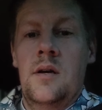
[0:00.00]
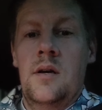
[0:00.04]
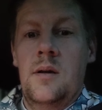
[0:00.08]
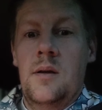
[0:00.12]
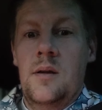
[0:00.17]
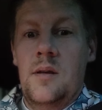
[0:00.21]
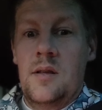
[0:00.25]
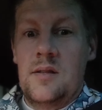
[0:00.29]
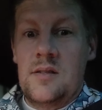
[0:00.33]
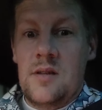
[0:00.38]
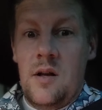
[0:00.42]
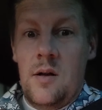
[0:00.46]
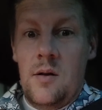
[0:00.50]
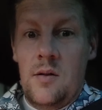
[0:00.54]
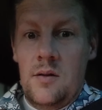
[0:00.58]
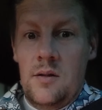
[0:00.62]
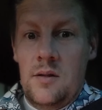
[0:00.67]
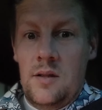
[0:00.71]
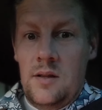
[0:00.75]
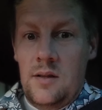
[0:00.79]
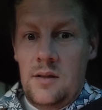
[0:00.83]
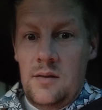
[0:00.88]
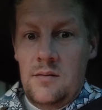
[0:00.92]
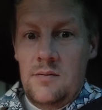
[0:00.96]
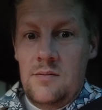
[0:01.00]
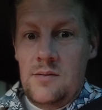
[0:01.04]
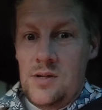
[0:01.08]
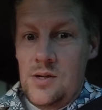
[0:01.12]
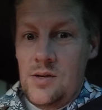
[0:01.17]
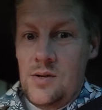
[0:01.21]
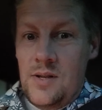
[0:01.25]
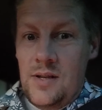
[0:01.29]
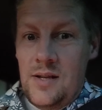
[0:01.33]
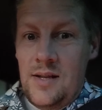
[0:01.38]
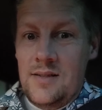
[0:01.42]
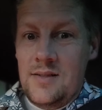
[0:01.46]
It's all due
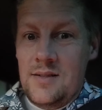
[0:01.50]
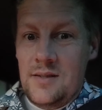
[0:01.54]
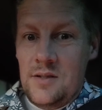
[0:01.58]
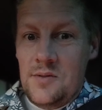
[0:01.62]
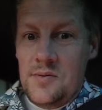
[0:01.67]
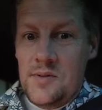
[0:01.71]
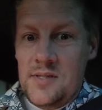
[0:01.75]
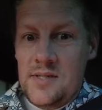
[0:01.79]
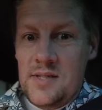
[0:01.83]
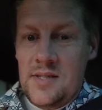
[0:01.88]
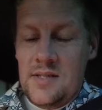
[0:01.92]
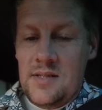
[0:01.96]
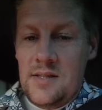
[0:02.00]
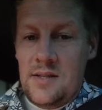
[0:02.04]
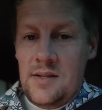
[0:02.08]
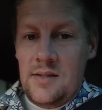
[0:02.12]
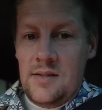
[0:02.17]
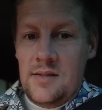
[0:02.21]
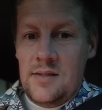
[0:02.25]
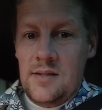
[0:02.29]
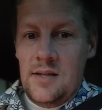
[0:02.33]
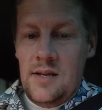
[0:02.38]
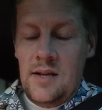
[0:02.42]
to insulin resistance,